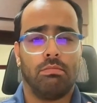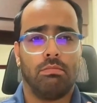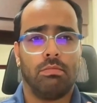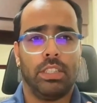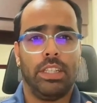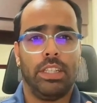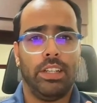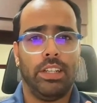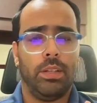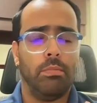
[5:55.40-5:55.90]

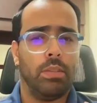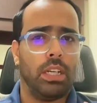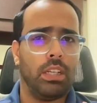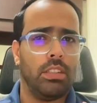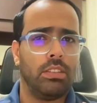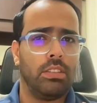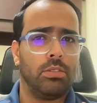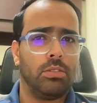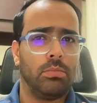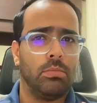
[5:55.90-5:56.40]
in
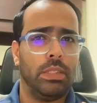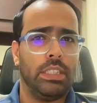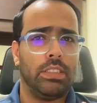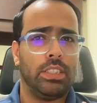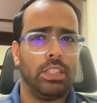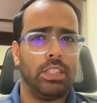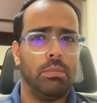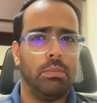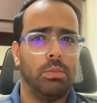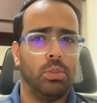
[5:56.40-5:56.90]
demand. So
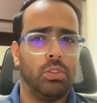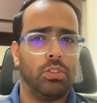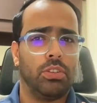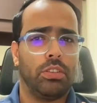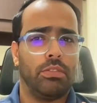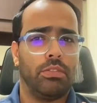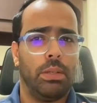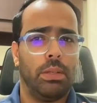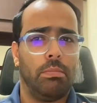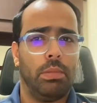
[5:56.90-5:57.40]
basically most
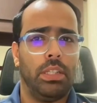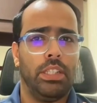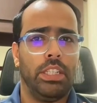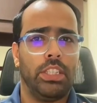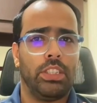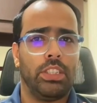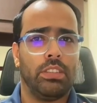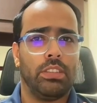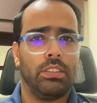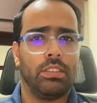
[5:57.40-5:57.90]
of the
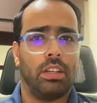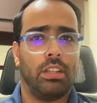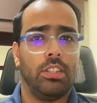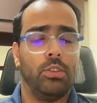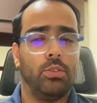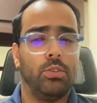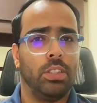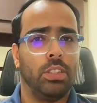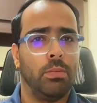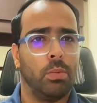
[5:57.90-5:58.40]
applications are
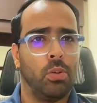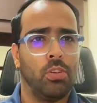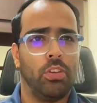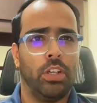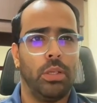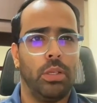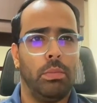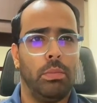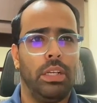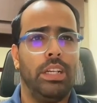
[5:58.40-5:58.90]
using
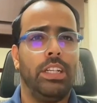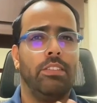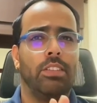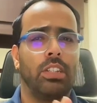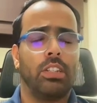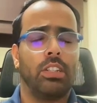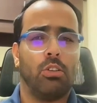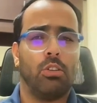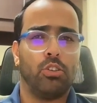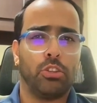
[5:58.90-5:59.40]
MongoDB, and
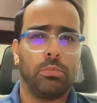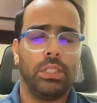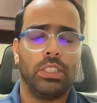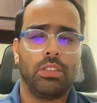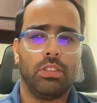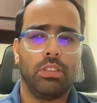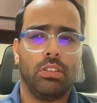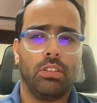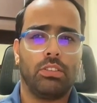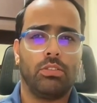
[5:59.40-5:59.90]
even
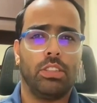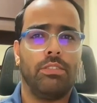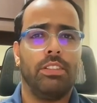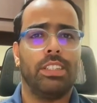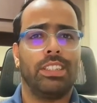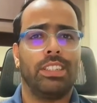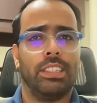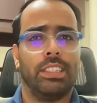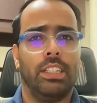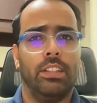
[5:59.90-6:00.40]
Couchbase also,
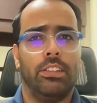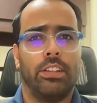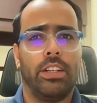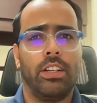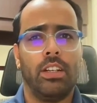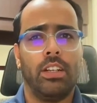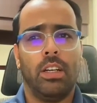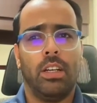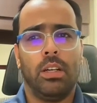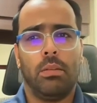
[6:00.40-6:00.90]
even
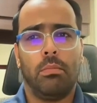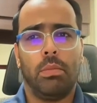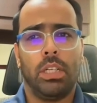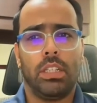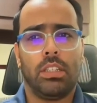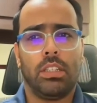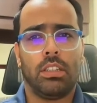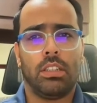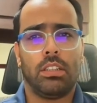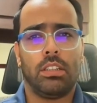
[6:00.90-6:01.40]
Cassandra.
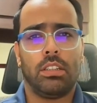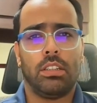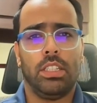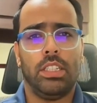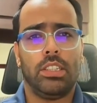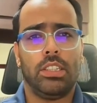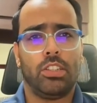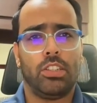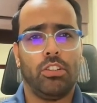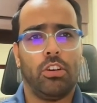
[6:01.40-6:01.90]
But
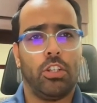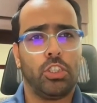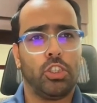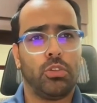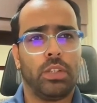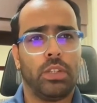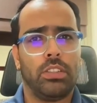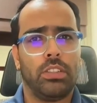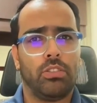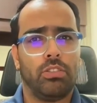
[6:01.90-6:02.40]
it's your
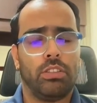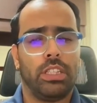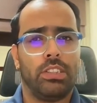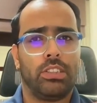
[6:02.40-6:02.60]
choice. So you can